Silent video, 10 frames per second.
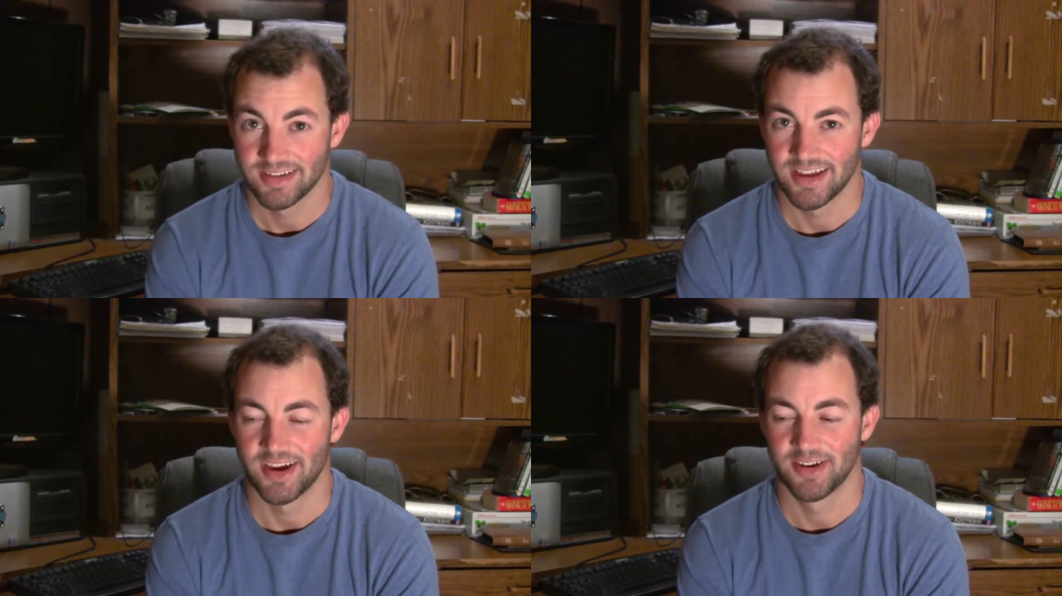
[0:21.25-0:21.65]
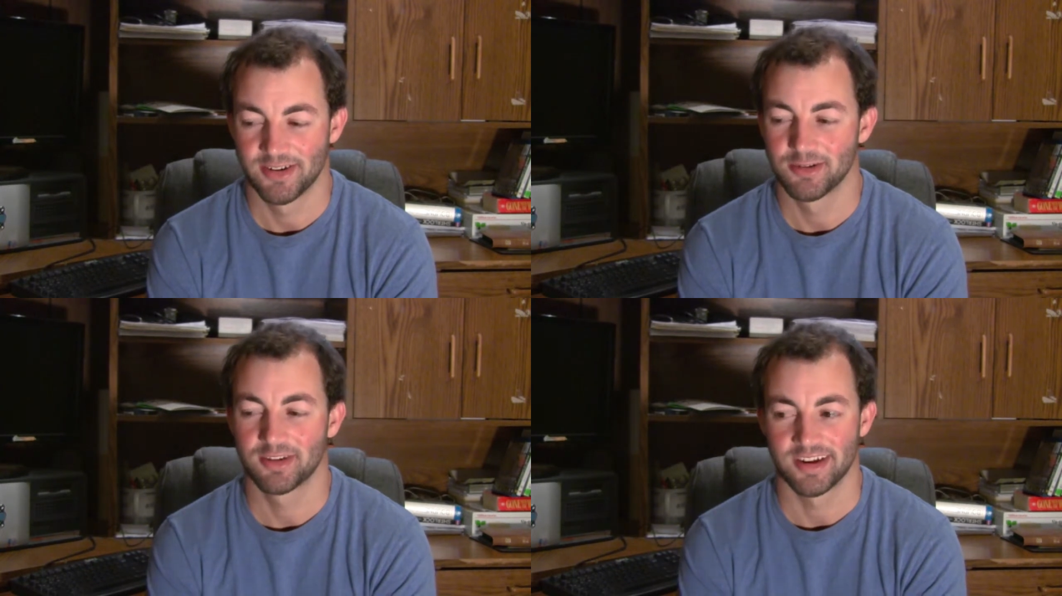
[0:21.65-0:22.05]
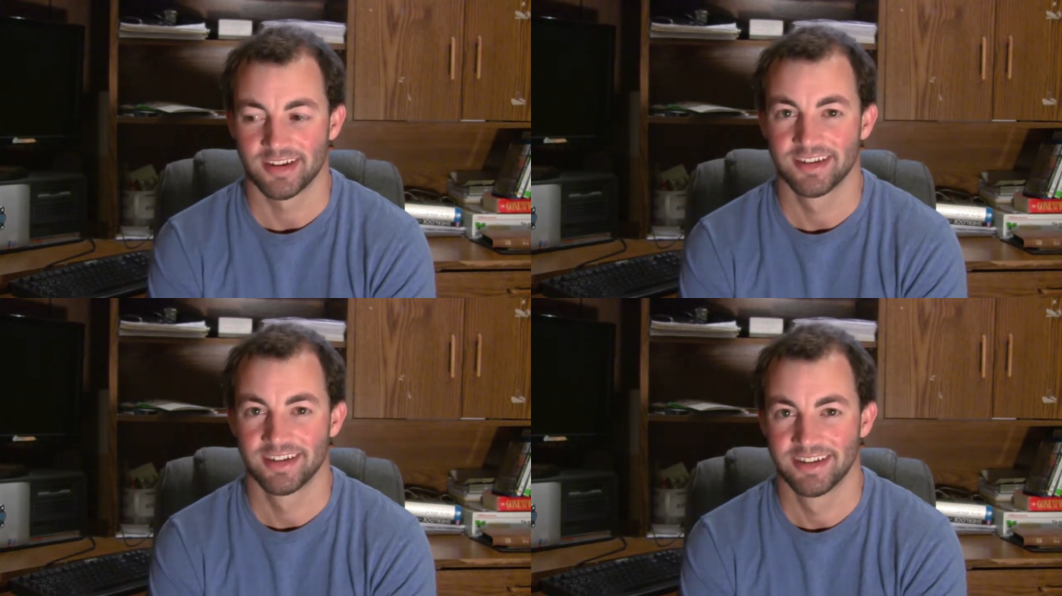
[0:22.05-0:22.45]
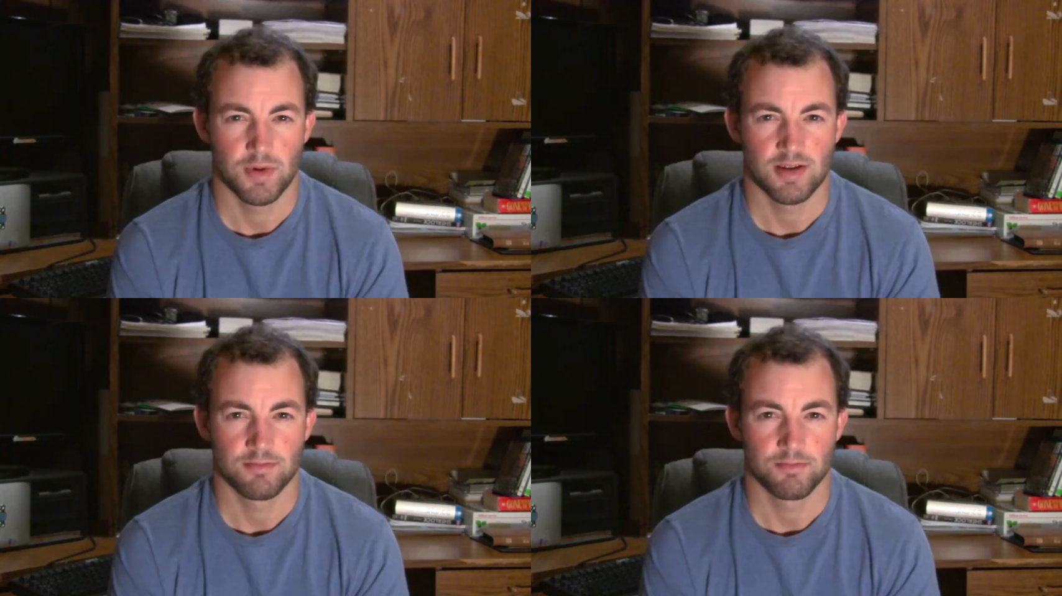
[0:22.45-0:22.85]
Yeah, okay.
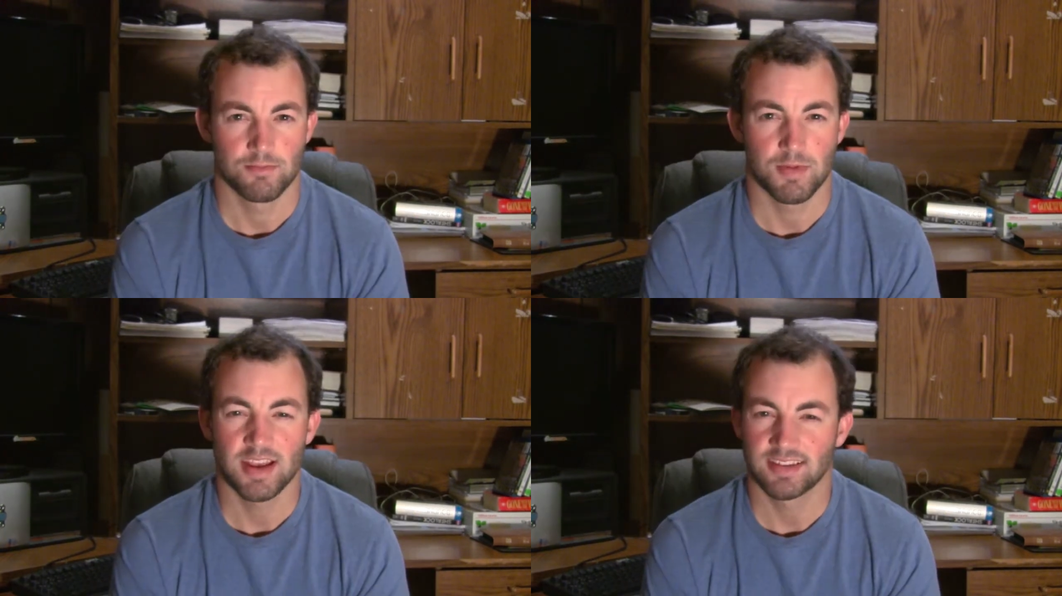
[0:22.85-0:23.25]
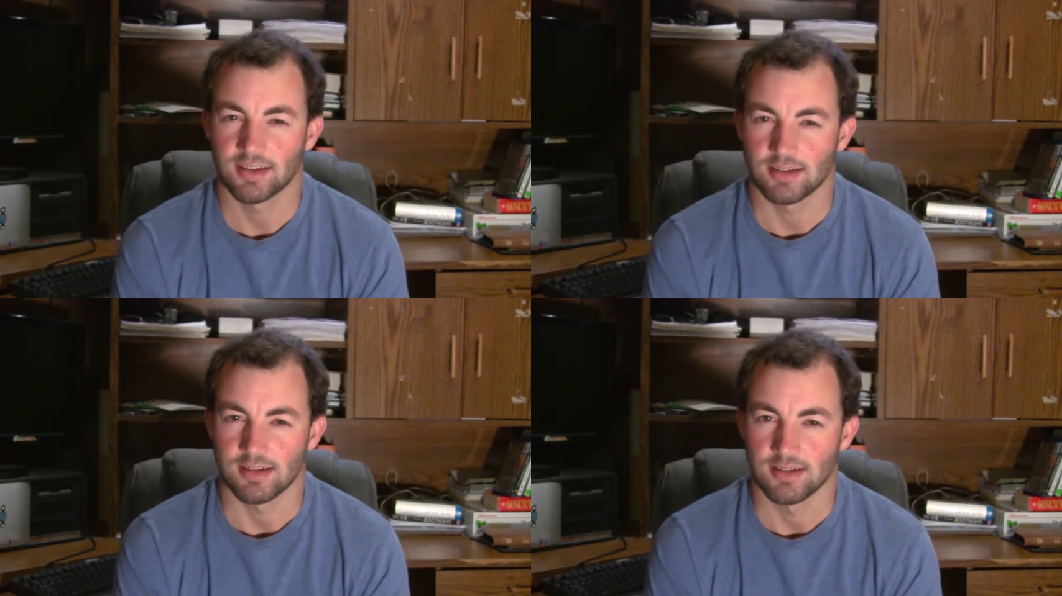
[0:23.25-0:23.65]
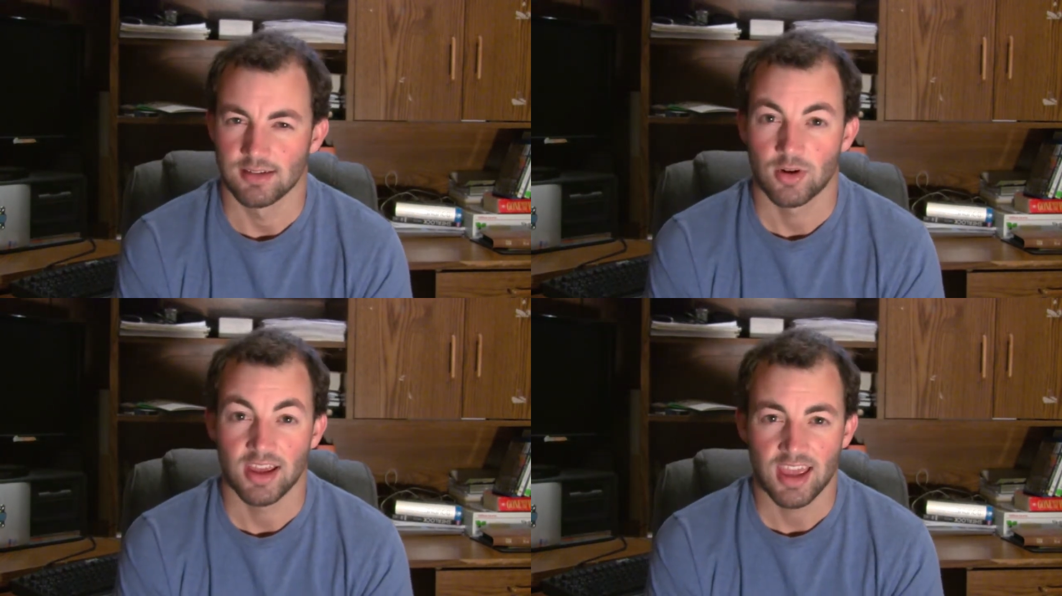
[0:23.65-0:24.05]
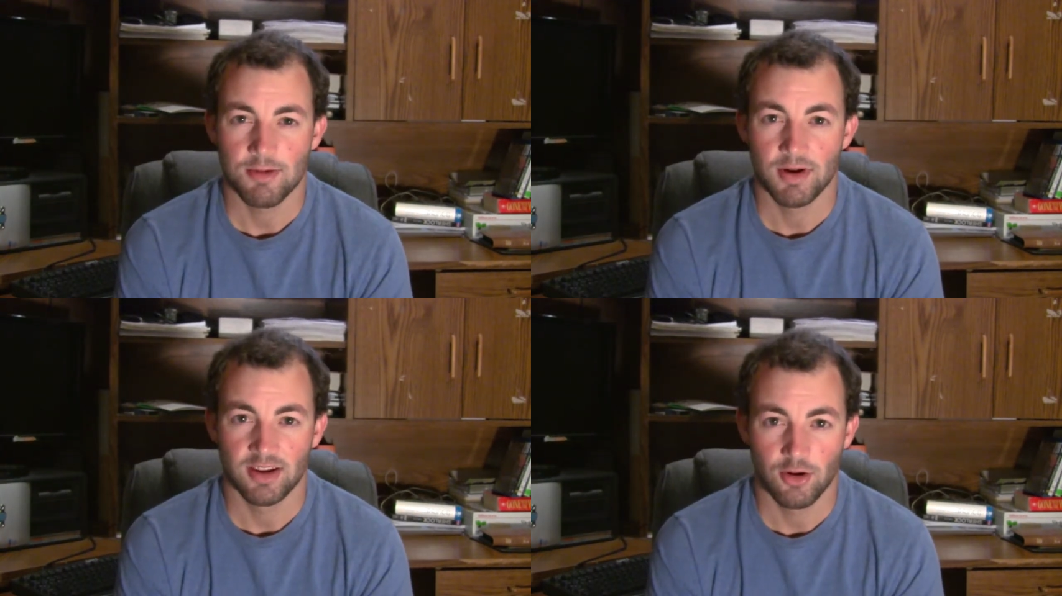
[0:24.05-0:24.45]
But basically, when I
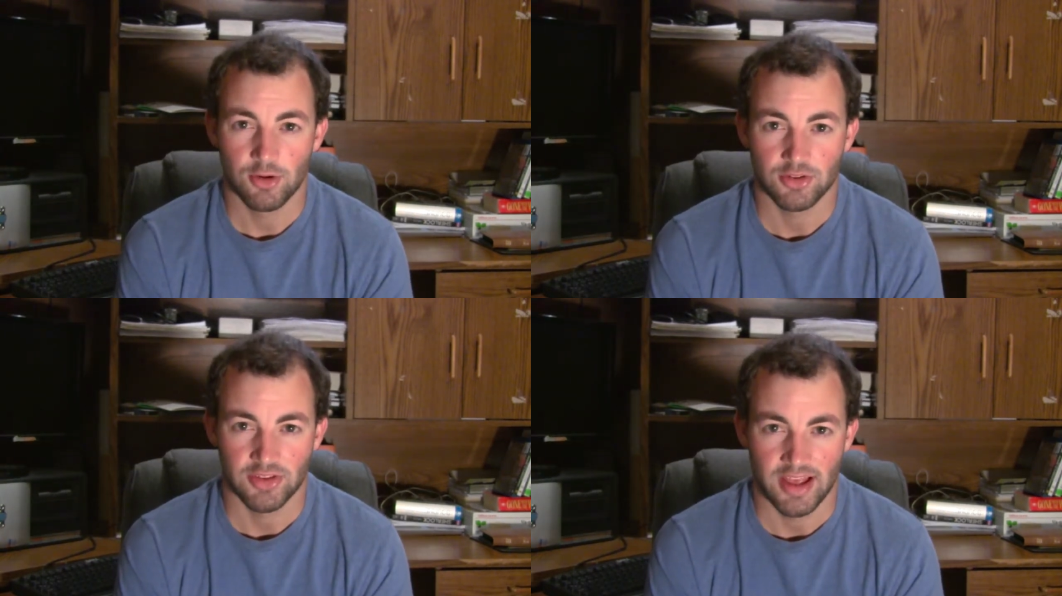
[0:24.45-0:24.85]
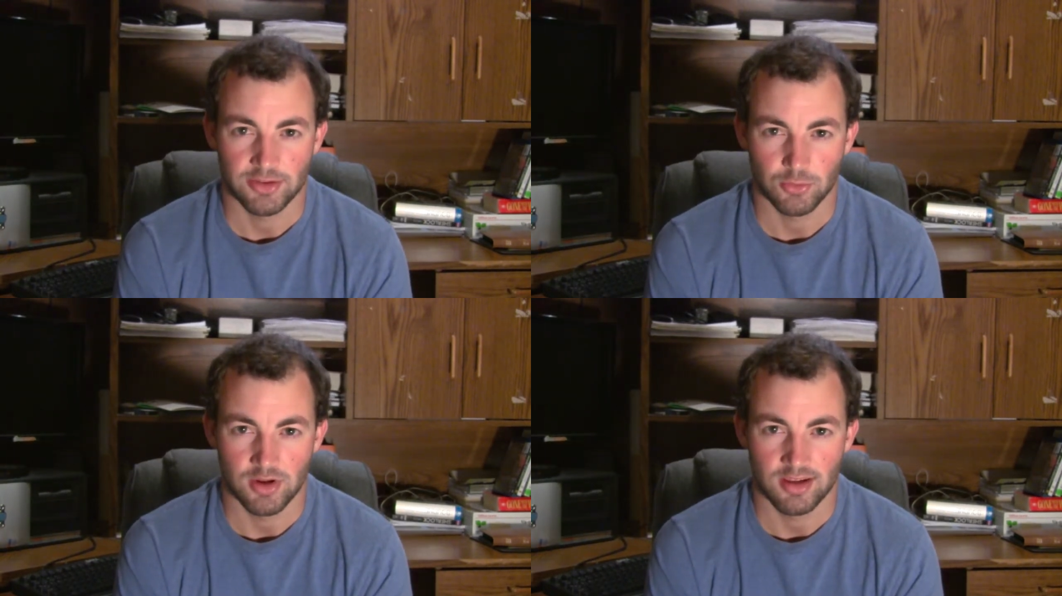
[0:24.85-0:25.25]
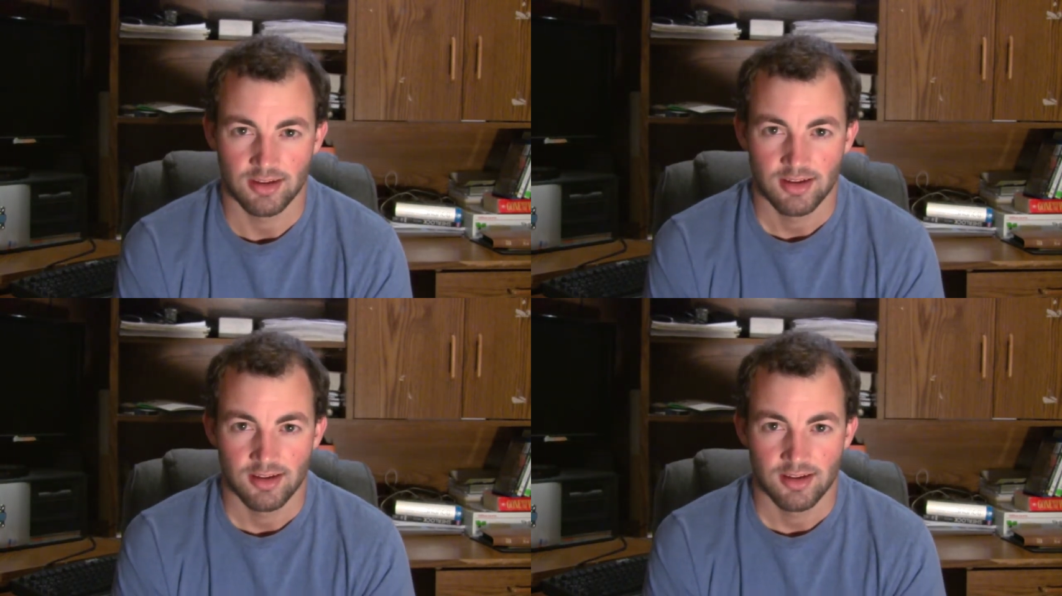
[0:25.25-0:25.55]
gave my notice last week,